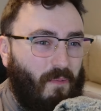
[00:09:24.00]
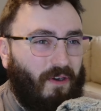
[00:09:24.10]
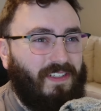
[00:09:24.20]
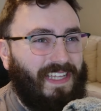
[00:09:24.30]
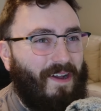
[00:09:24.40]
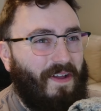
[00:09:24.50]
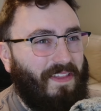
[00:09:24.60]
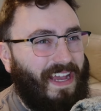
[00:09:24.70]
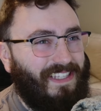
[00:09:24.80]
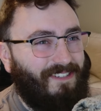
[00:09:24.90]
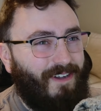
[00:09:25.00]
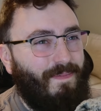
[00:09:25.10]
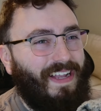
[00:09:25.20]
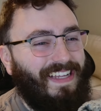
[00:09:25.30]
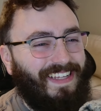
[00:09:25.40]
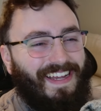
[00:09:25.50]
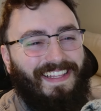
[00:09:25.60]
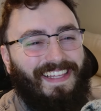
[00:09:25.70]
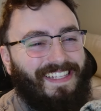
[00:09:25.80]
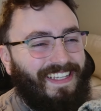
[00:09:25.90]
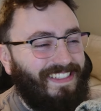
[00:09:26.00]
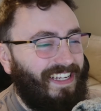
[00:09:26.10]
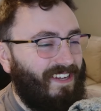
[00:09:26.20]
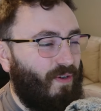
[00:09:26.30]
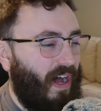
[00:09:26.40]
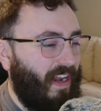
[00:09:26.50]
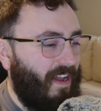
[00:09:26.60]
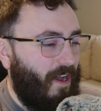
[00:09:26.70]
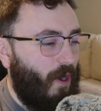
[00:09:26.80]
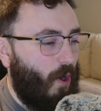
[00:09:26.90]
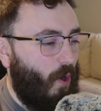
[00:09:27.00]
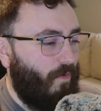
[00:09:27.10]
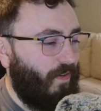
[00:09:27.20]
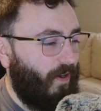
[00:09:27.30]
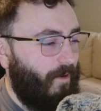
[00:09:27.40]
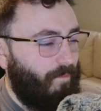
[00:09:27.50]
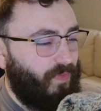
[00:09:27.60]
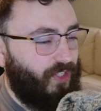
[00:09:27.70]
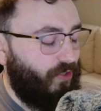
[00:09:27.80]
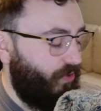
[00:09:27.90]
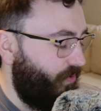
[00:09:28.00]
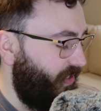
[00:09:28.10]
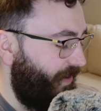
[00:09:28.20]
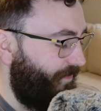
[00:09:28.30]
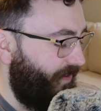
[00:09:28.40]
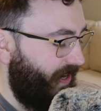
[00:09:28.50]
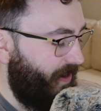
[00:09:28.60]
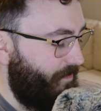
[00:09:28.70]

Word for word: works out all that too well. But guys, let's continue on over to the fun